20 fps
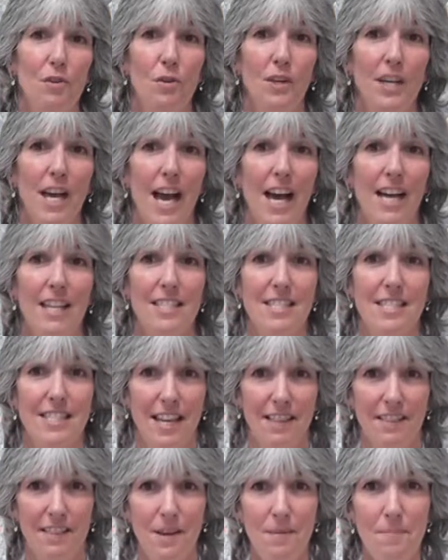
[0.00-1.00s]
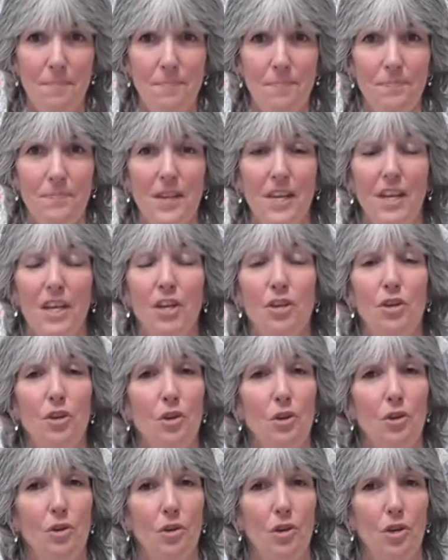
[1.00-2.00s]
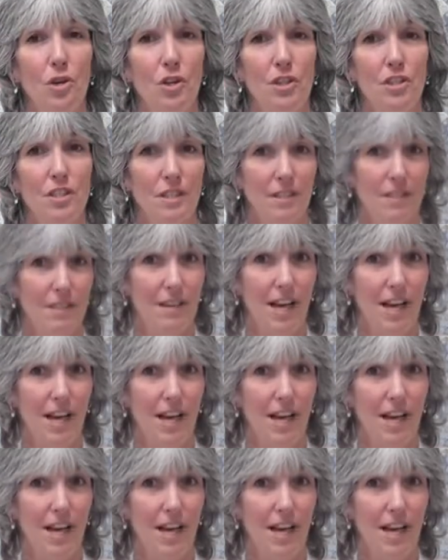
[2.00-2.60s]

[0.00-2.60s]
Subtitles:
you can't send them, you could